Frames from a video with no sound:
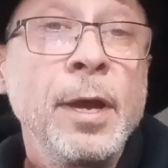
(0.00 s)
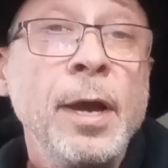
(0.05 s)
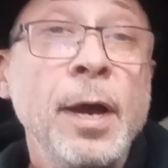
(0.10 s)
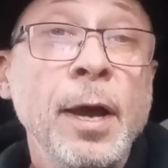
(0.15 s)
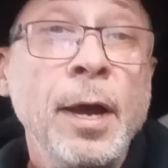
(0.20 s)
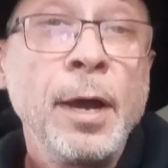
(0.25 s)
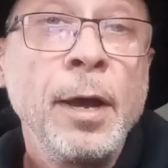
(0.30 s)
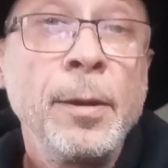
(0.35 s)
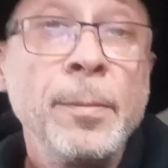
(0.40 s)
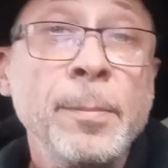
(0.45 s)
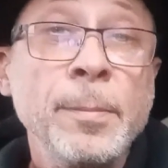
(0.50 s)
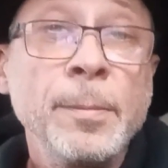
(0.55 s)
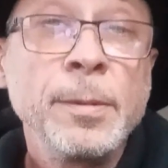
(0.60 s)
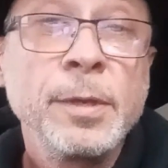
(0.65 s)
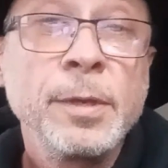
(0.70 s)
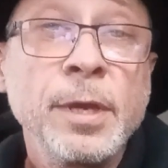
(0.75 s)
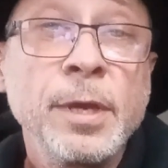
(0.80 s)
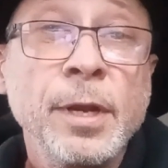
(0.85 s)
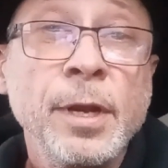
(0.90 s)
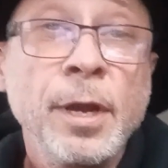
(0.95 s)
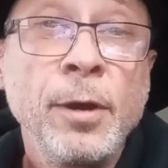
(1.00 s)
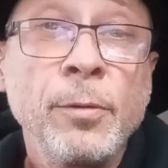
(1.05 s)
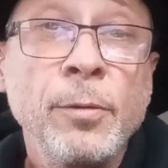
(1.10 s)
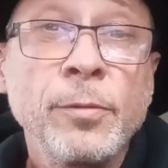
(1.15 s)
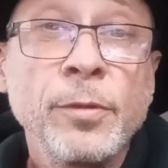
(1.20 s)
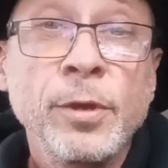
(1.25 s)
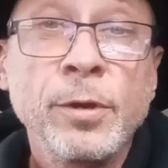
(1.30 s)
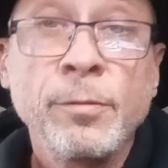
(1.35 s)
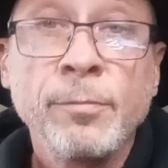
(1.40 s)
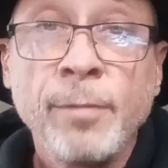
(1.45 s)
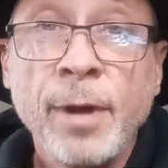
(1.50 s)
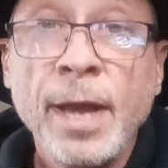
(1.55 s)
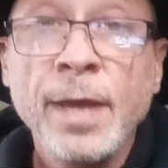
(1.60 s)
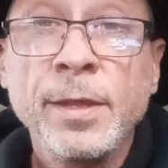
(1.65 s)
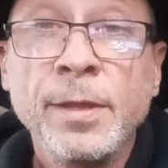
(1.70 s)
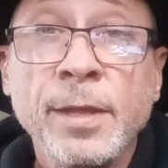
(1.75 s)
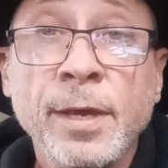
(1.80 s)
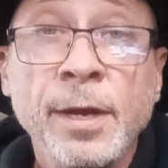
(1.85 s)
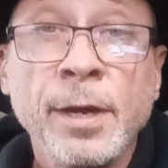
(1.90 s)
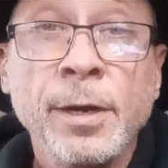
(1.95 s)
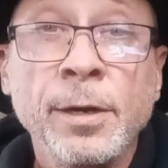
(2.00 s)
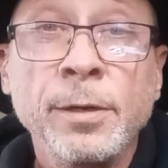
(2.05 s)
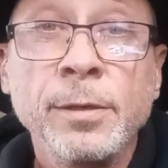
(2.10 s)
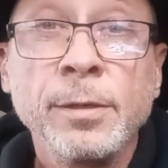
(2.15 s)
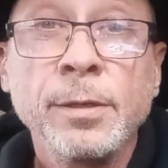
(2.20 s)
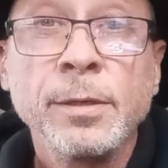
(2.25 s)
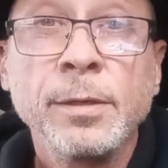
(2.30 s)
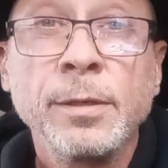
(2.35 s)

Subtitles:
they're right there.